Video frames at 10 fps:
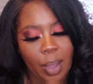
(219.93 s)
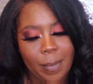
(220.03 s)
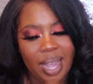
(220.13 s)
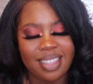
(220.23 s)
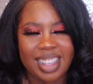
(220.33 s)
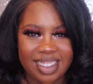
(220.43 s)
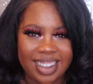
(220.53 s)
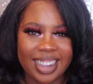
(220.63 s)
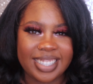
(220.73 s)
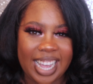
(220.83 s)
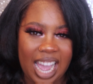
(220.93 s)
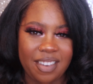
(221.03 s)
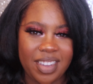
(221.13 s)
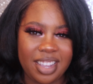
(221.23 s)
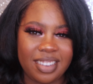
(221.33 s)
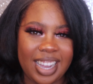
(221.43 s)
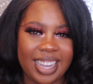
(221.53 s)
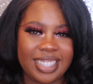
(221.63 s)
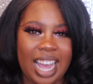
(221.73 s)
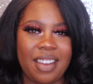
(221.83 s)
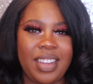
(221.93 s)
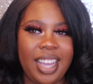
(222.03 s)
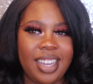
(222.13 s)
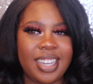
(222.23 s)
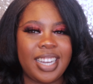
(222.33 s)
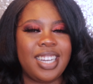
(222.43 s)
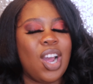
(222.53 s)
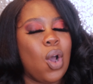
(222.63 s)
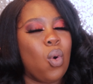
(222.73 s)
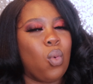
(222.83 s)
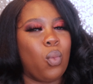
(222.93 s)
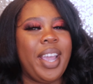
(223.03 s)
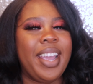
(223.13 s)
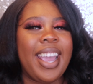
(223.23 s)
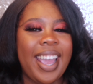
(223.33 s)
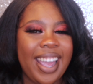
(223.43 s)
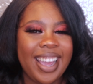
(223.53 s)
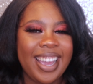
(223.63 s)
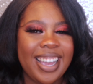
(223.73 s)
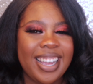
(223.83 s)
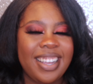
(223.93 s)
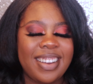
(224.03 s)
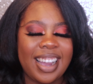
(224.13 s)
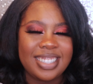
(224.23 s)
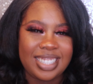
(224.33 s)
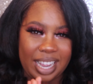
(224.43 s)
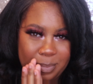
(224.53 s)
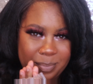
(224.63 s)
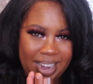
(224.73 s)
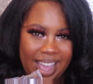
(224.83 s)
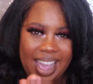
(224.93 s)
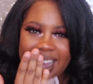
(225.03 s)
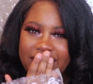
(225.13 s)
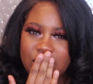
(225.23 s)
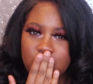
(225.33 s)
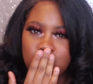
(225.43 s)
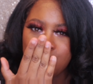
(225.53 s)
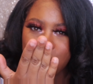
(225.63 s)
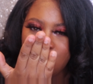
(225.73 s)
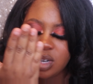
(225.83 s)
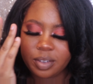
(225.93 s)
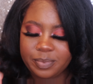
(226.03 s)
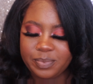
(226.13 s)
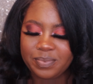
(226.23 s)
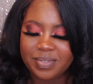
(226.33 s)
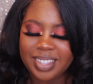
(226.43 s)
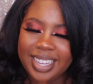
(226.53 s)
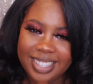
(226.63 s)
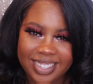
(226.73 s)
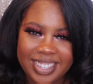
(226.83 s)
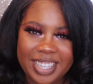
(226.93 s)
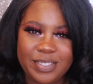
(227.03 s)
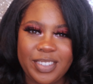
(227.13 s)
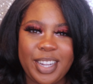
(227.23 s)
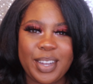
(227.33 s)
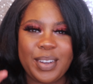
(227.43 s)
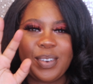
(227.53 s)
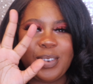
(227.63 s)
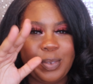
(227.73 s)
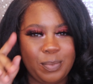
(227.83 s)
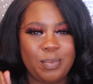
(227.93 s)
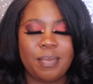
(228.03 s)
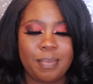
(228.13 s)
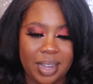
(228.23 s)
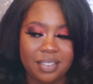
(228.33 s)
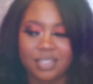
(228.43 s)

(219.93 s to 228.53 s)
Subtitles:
But there you guys have it. You guys have a good weekend. You guys stay blessed. Until next video. Bye,